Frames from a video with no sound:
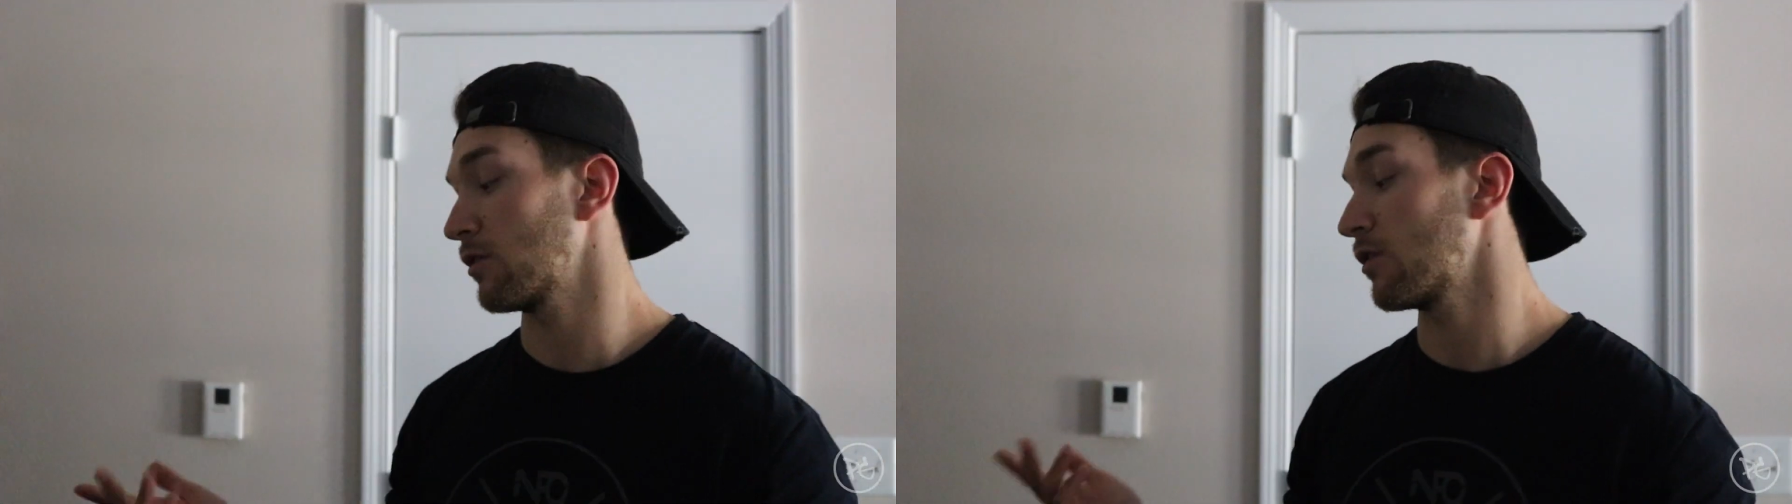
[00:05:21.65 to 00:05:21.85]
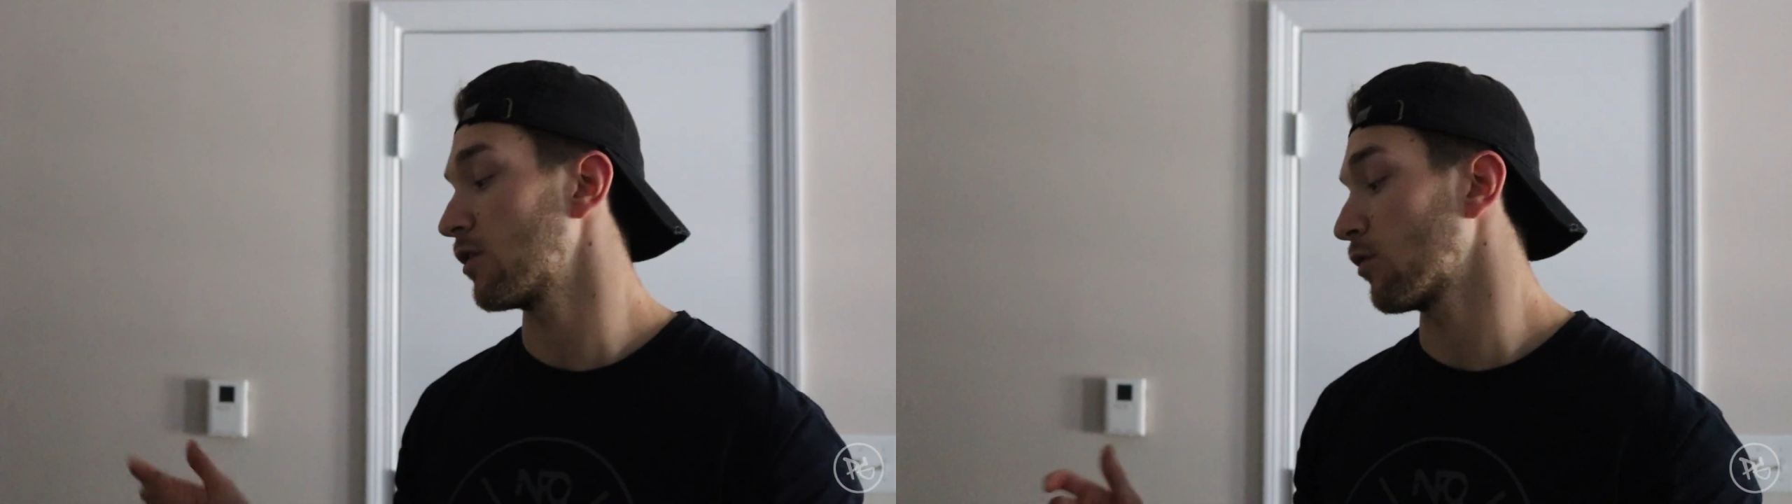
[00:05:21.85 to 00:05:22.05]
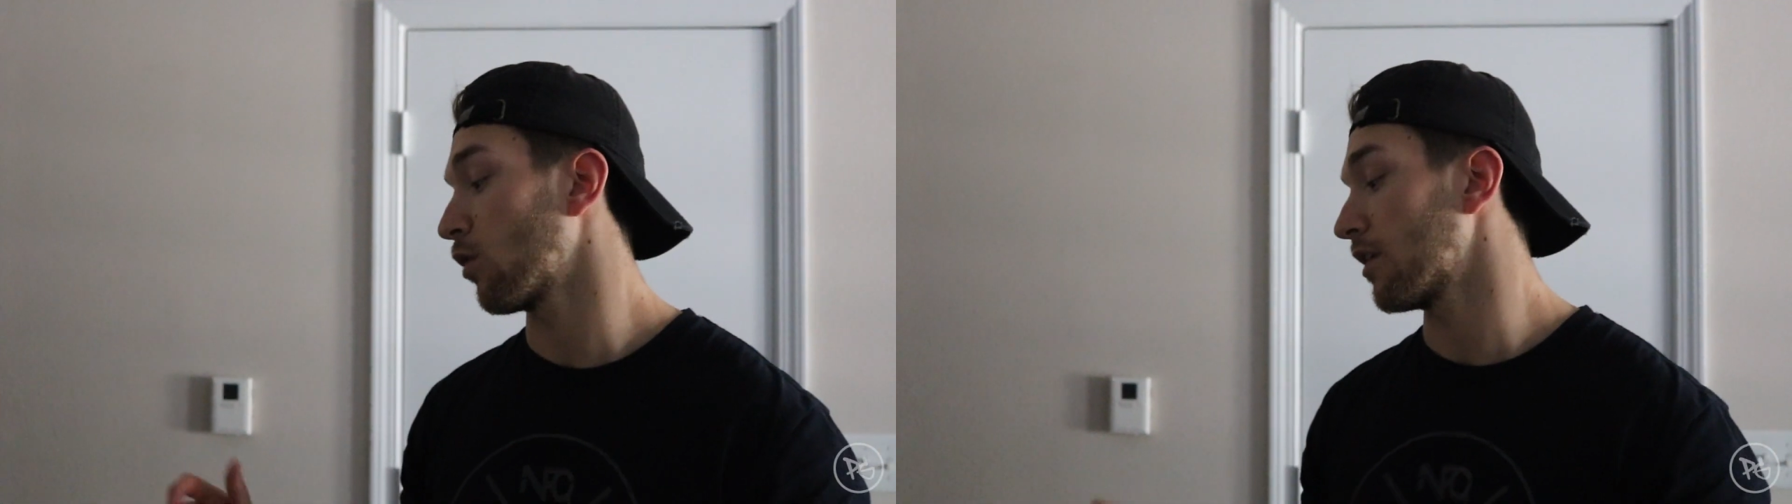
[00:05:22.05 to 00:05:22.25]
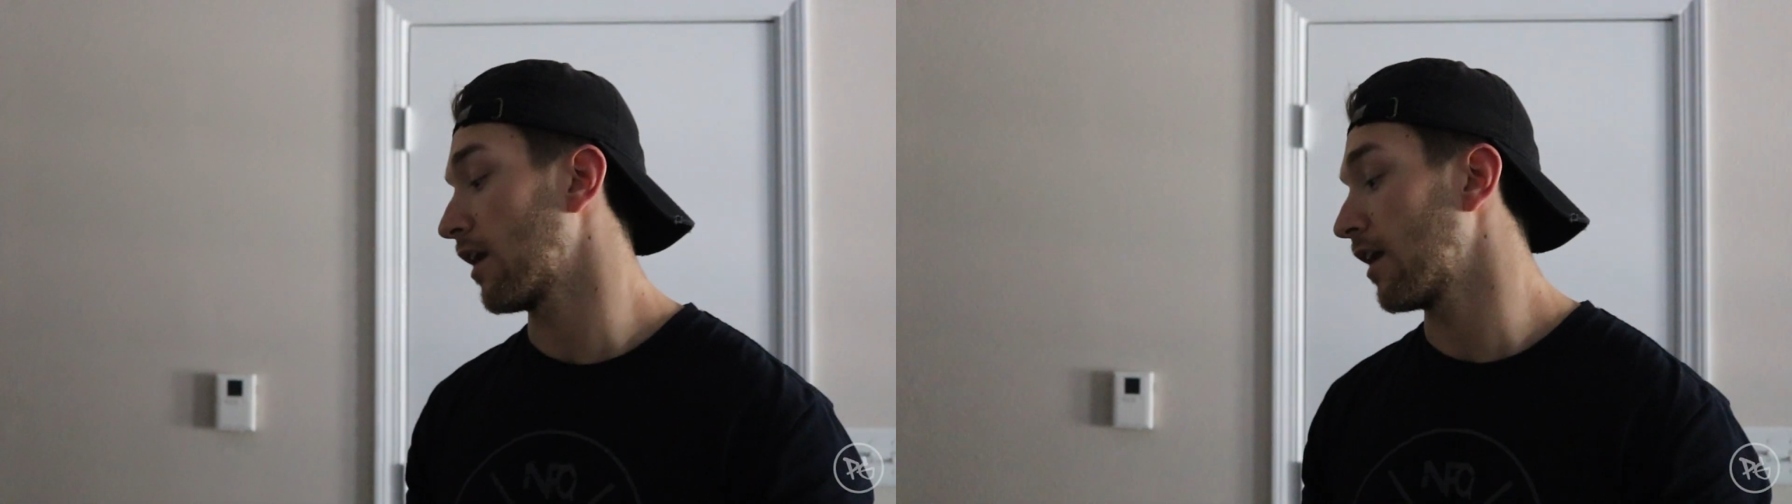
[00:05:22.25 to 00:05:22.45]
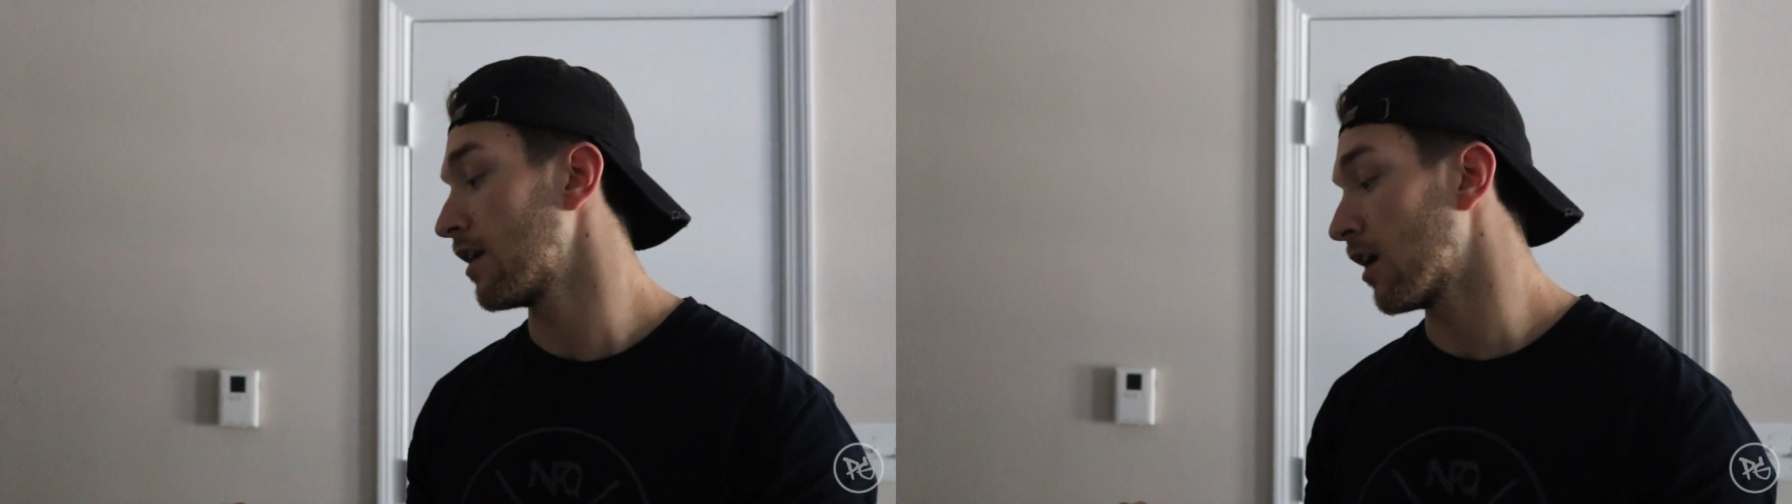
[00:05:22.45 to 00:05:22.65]
or
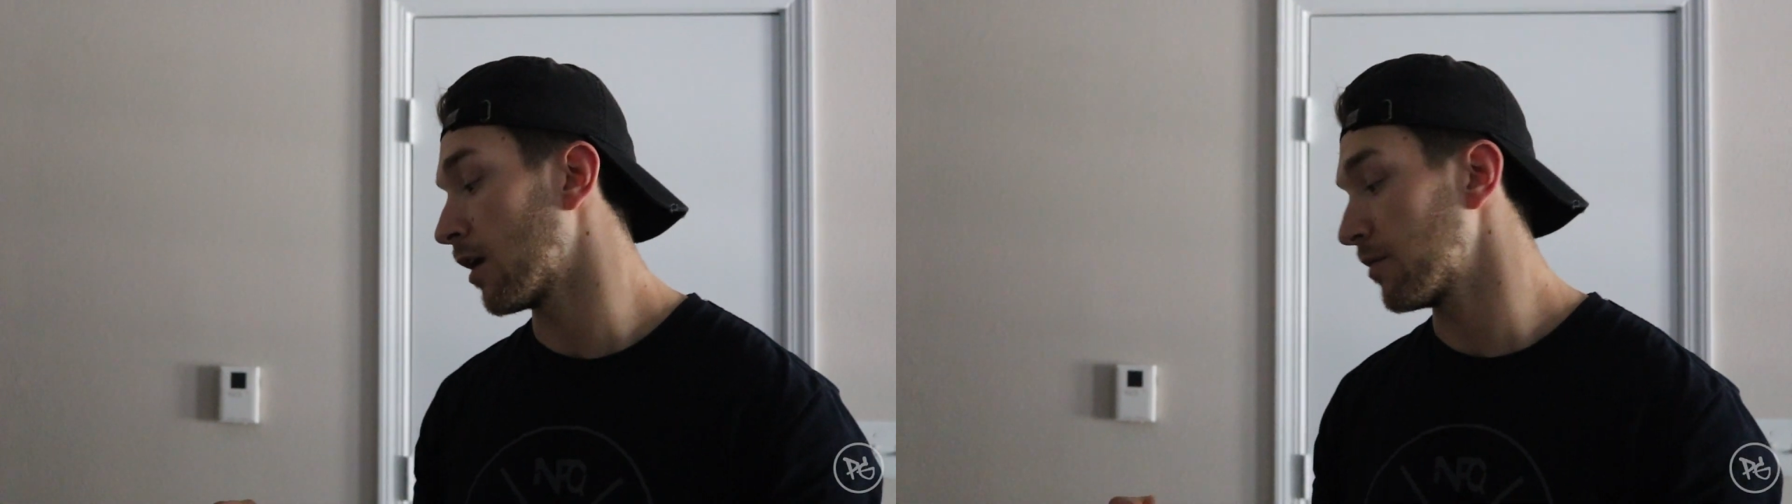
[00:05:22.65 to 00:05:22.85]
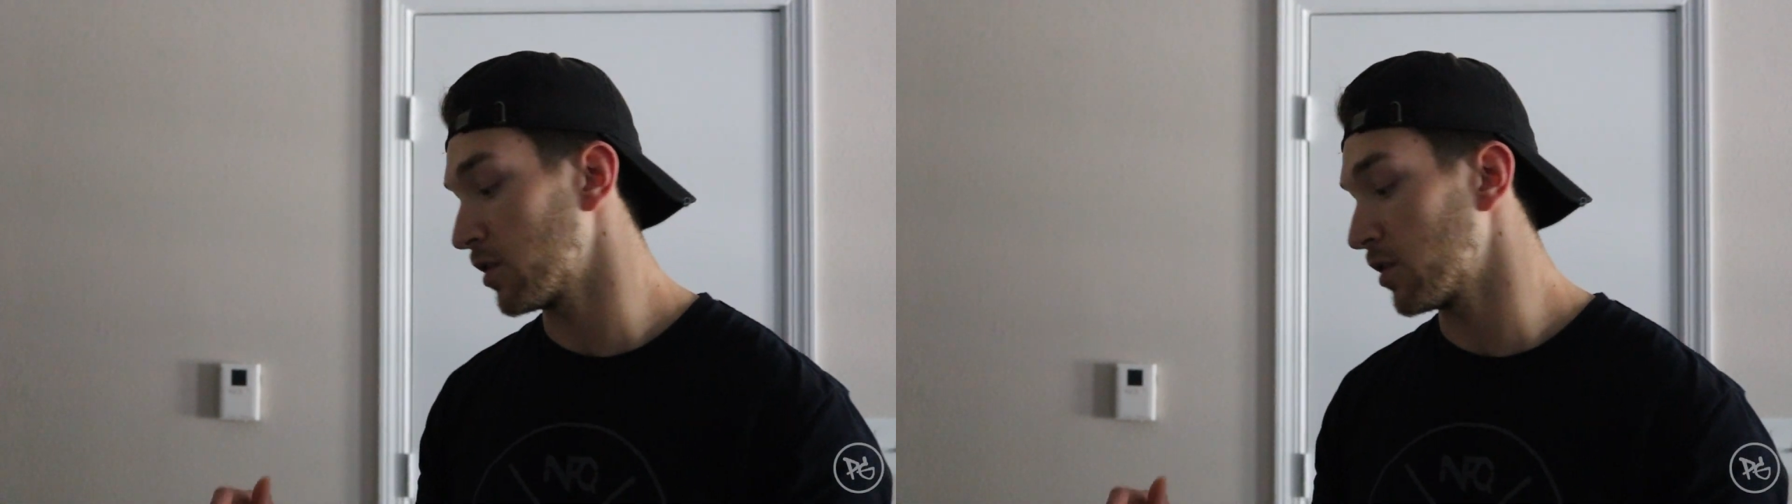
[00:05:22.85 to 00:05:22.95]
whatnot.